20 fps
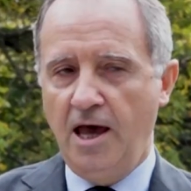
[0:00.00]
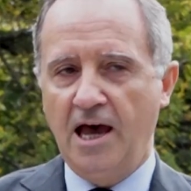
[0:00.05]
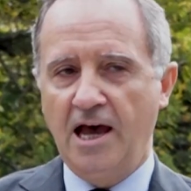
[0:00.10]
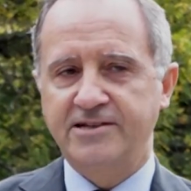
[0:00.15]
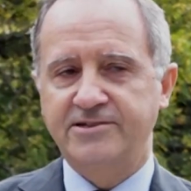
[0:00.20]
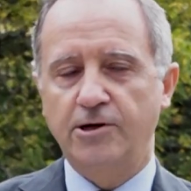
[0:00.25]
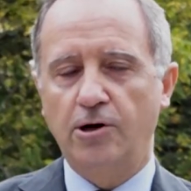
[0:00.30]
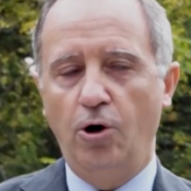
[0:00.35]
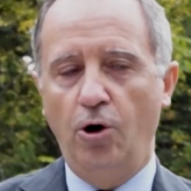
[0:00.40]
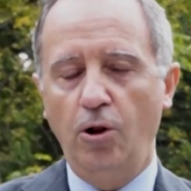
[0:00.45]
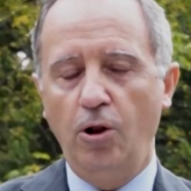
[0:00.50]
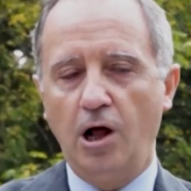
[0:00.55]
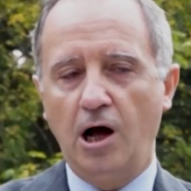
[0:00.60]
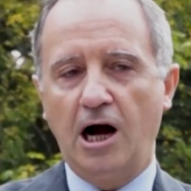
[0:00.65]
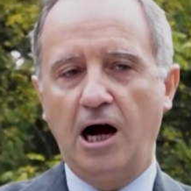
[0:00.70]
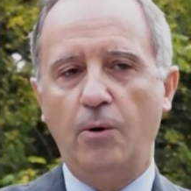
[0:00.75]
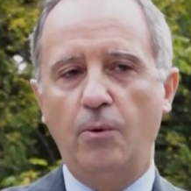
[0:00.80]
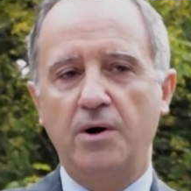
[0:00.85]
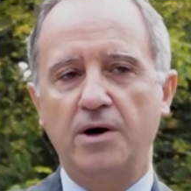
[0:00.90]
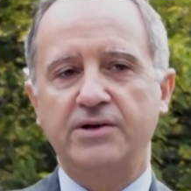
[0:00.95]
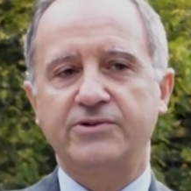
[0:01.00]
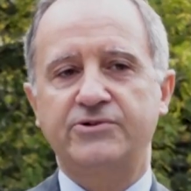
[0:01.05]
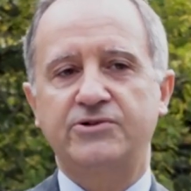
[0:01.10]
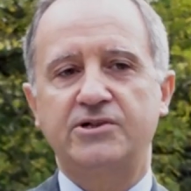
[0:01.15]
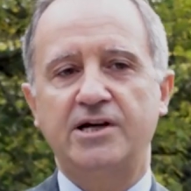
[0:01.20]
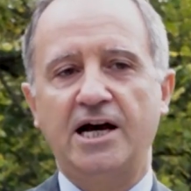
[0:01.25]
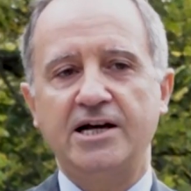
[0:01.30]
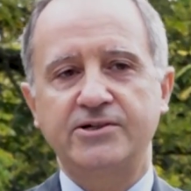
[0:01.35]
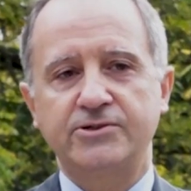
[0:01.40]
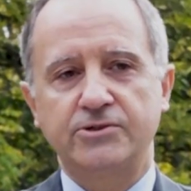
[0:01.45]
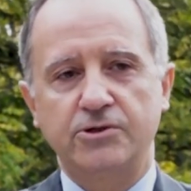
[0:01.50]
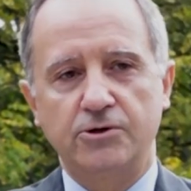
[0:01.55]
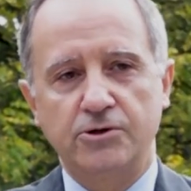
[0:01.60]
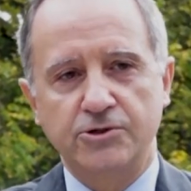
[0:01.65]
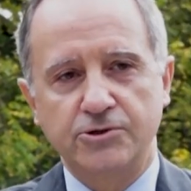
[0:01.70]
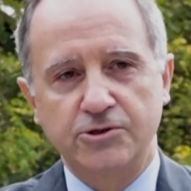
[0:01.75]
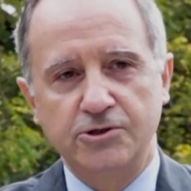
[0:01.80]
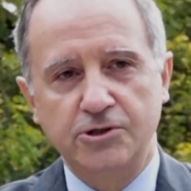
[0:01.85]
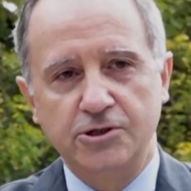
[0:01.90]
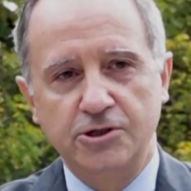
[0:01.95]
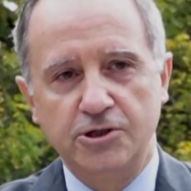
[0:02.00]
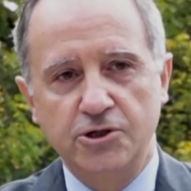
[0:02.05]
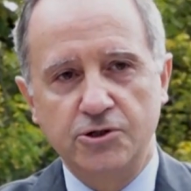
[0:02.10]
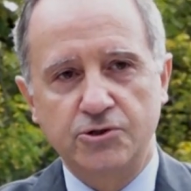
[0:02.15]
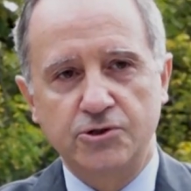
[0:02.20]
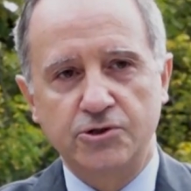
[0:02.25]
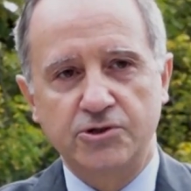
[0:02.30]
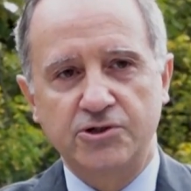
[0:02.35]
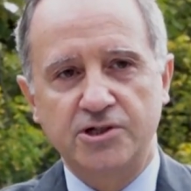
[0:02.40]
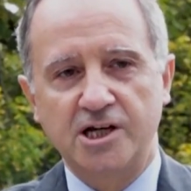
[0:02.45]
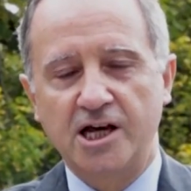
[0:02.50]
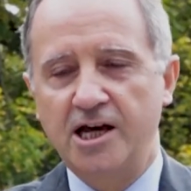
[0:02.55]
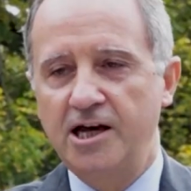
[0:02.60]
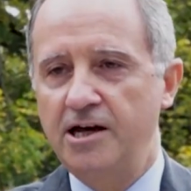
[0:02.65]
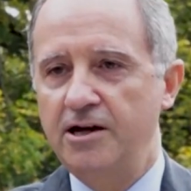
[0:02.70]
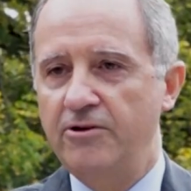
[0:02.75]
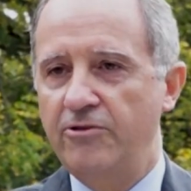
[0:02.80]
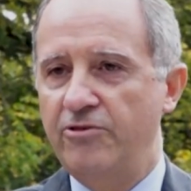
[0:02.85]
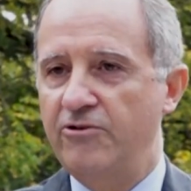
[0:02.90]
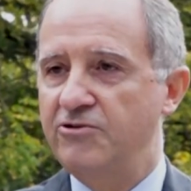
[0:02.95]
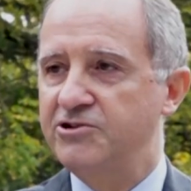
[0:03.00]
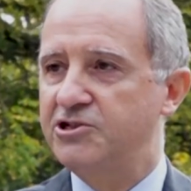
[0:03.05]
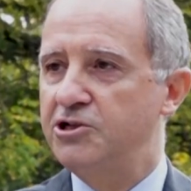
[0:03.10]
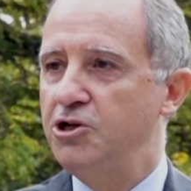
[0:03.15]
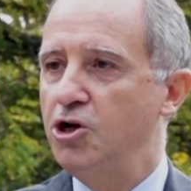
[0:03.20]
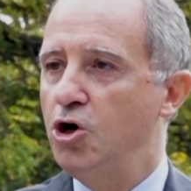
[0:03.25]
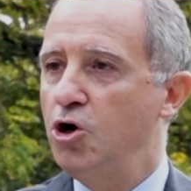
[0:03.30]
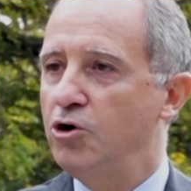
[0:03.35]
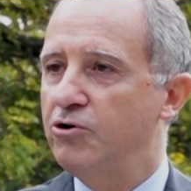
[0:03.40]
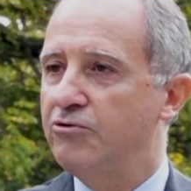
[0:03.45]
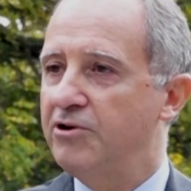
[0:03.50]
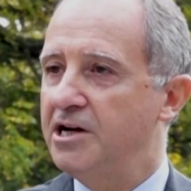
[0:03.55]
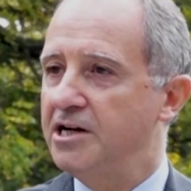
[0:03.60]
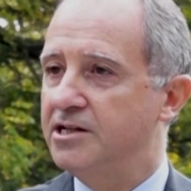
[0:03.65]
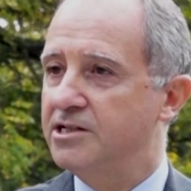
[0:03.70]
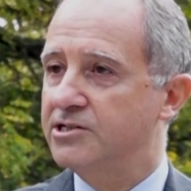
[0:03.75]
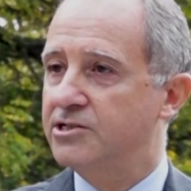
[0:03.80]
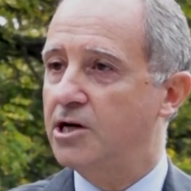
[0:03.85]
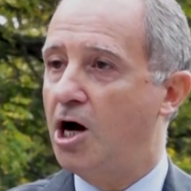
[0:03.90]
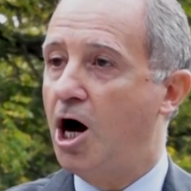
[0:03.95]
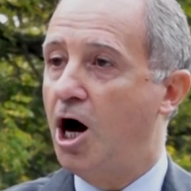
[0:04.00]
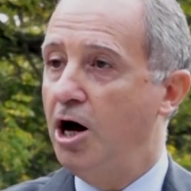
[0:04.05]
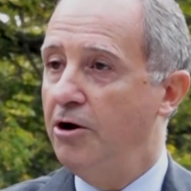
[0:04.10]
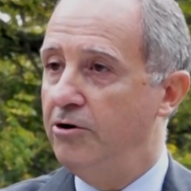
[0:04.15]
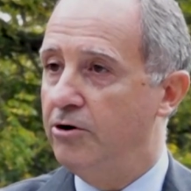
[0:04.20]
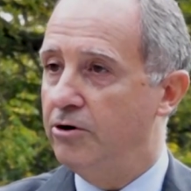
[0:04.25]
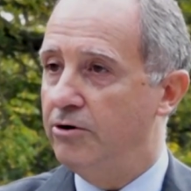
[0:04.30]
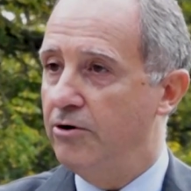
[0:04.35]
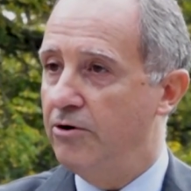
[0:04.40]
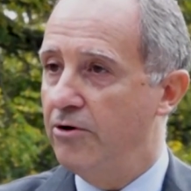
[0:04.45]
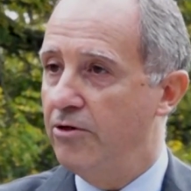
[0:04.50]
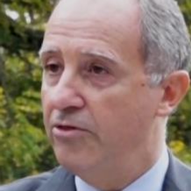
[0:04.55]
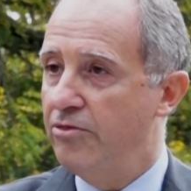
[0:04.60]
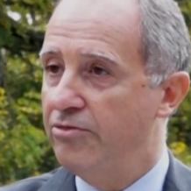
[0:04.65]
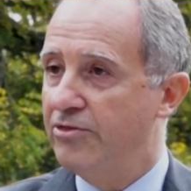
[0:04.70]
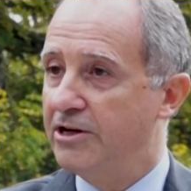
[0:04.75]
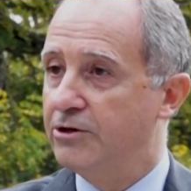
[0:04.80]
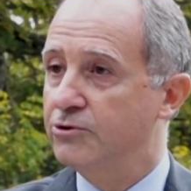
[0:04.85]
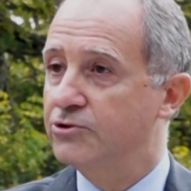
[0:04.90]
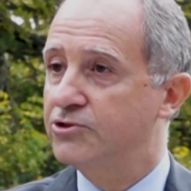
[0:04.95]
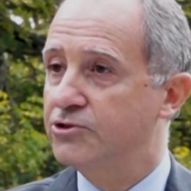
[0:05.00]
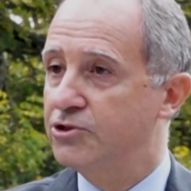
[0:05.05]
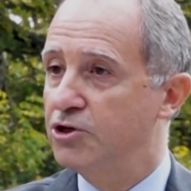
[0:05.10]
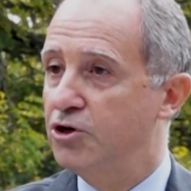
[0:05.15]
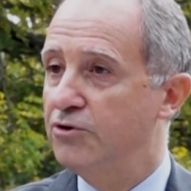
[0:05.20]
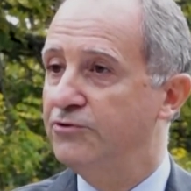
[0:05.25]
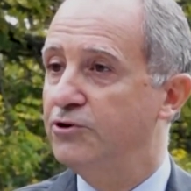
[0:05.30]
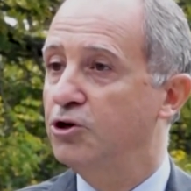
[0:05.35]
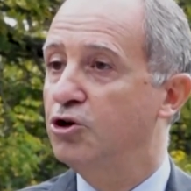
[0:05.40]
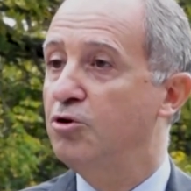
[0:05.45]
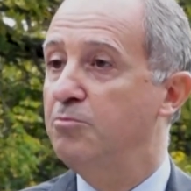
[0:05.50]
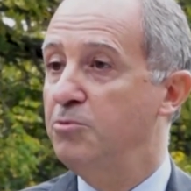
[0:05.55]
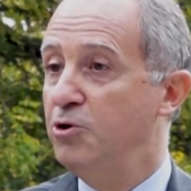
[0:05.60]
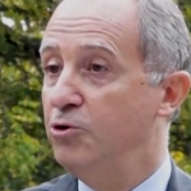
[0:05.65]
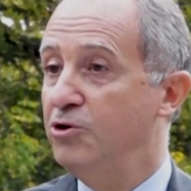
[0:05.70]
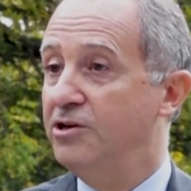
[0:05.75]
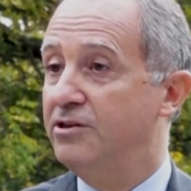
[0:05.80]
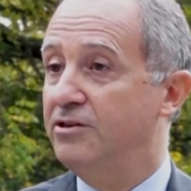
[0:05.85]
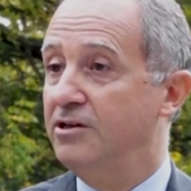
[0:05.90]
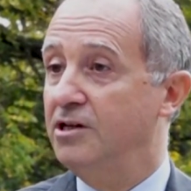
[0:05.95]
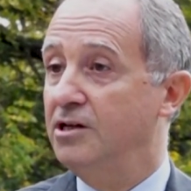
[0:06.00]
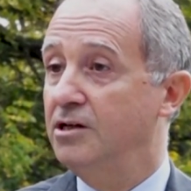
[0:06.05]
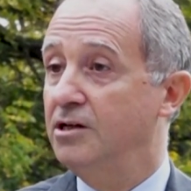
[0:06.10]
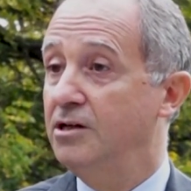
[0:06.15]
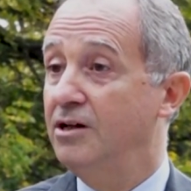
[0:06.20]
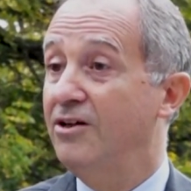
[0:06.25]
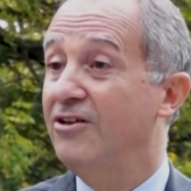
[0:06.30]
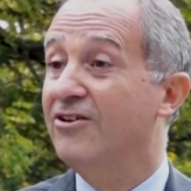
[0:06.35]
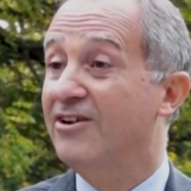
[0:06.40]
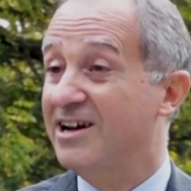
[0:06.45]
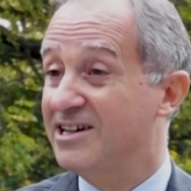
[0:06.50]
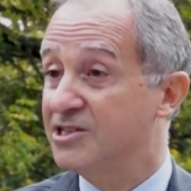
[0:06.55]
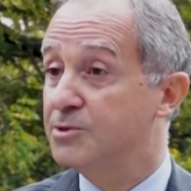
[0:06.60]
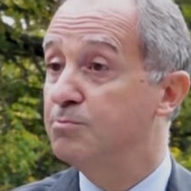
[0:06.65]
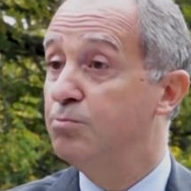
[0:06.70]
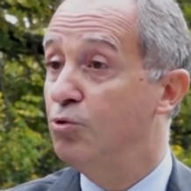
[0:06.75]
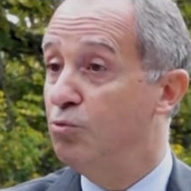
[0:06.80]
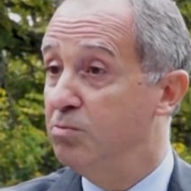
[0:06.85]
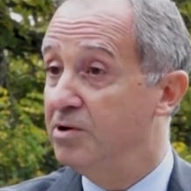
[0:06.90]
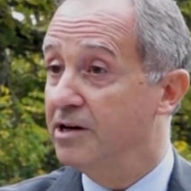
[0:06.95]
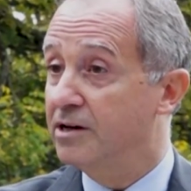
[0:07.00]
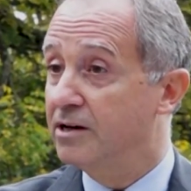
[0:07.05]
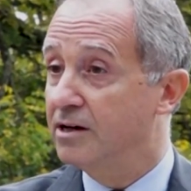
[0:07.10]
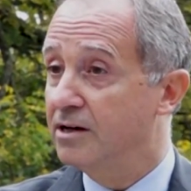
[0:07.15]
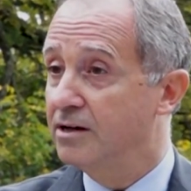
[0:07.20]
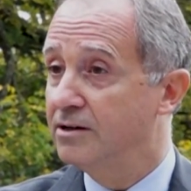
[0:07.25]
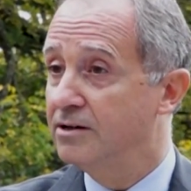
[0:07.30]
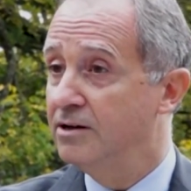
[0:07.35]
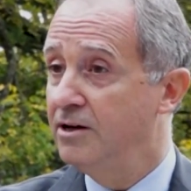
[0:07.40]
As all our ancestors used to say, there is no greatest honor than to serve the community, Res Publica.